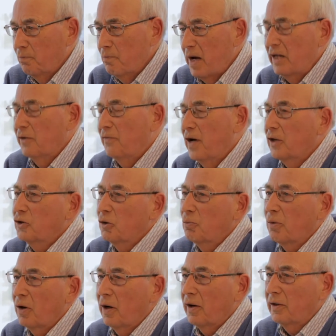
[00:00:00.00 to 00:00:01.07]
manufacture
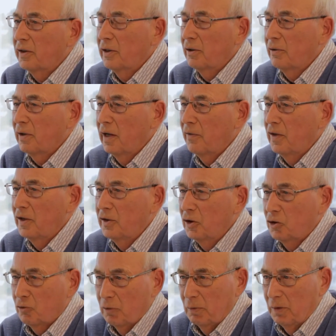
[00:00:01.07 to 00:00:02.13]
product here and then
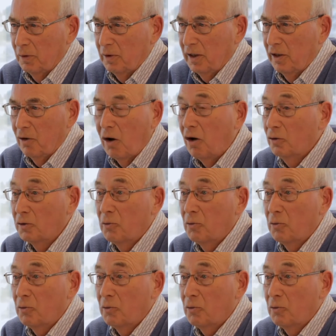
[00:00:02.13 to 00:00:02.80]
distribute in all